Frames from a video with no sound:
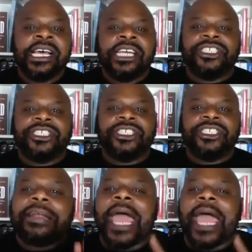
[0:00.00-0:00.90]
she says
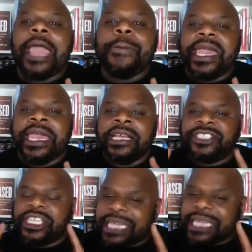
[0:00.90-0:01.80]
that maybe,
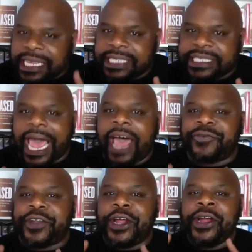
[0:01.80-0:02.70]
she said this
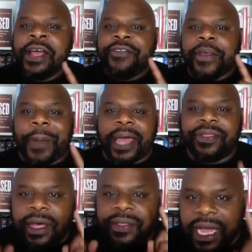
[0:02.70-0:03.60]
after
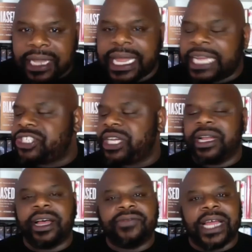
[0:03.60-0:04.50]
the election
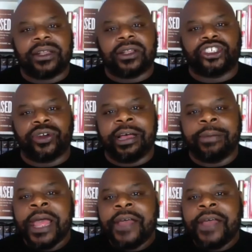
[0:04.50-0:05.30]
of Donald Trump,